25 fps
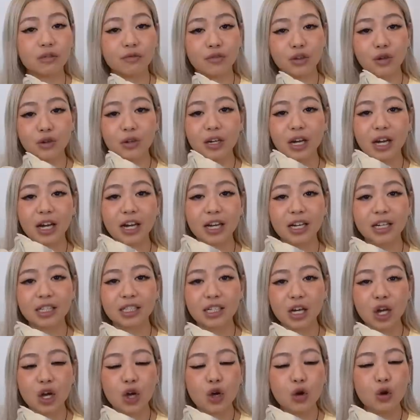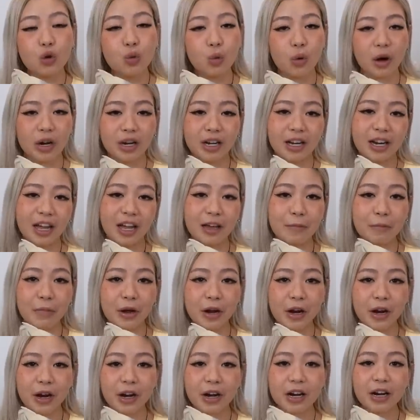of you guys who wanted a
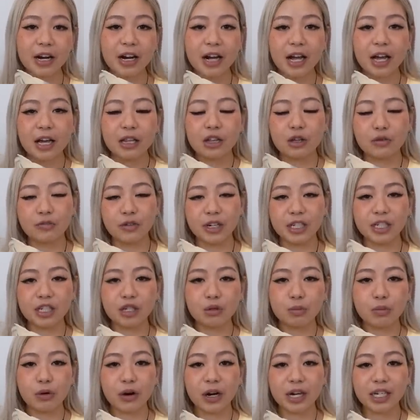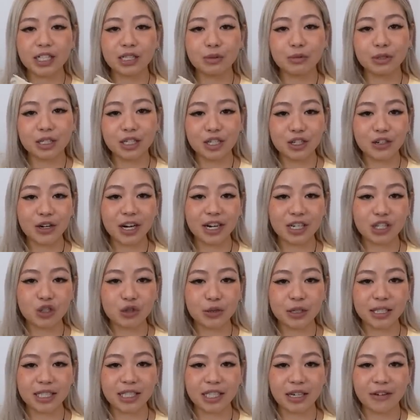pair. The retail price was
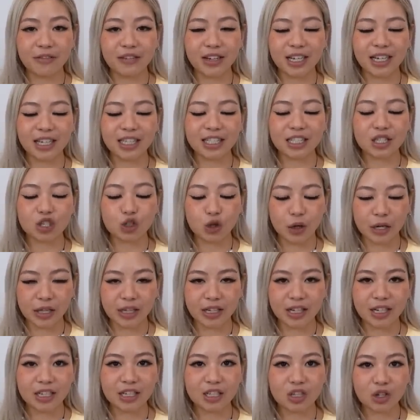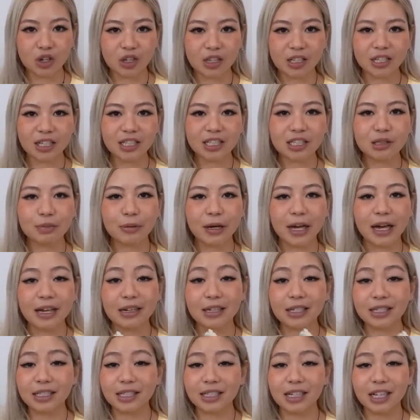$270 Australian, but
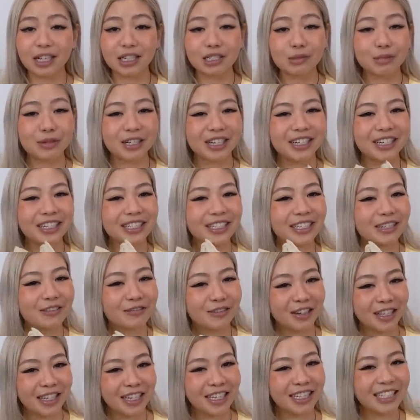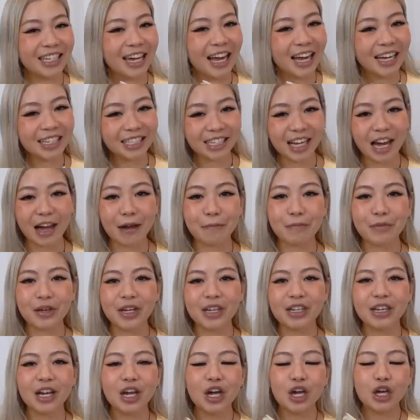at this stage, because the release has
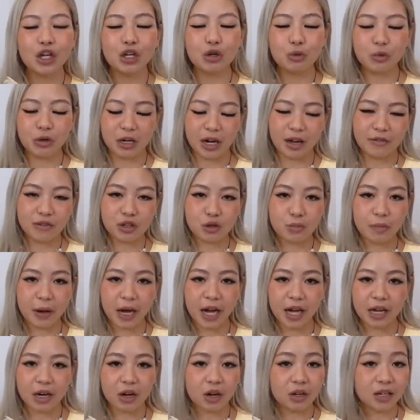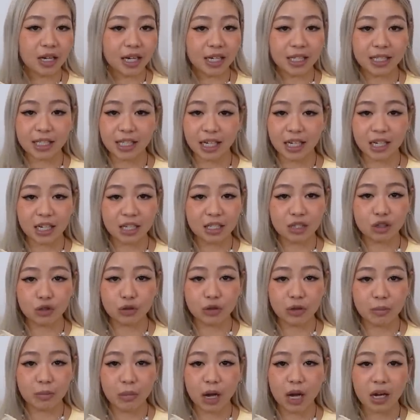happened, you would have to buy it on a
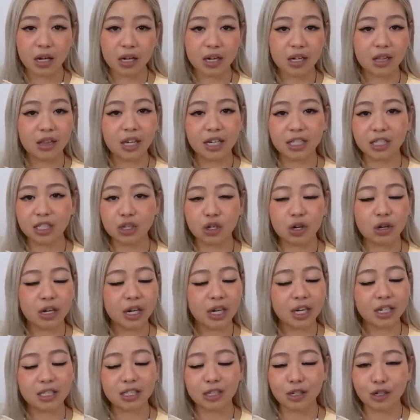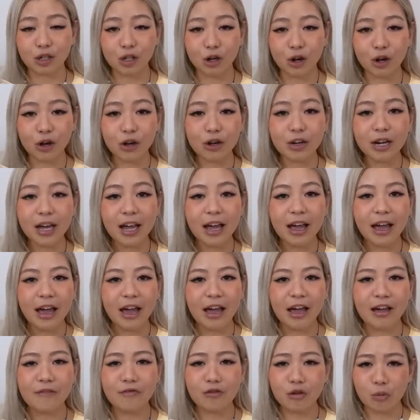secondary market like StockX or GOAT.
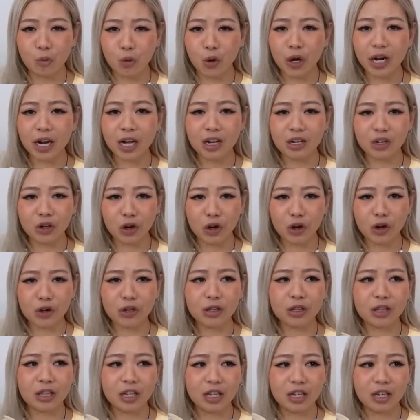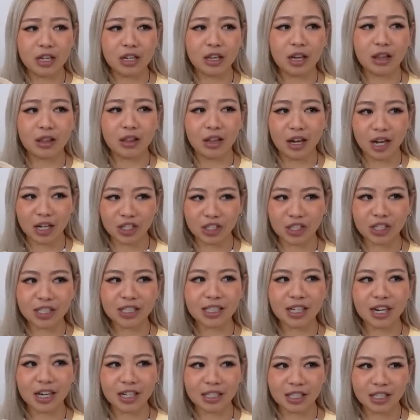And from what I know, the larger
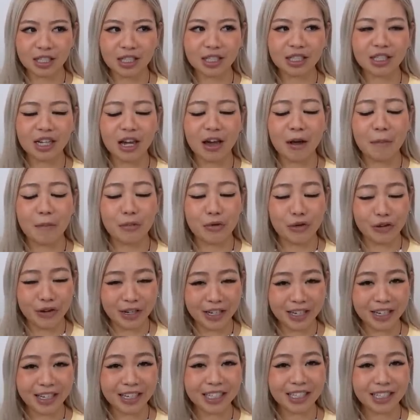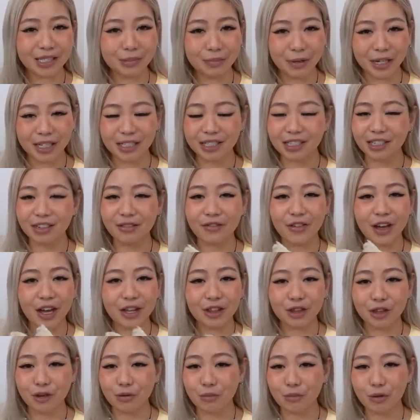sizes are pretty expensive at the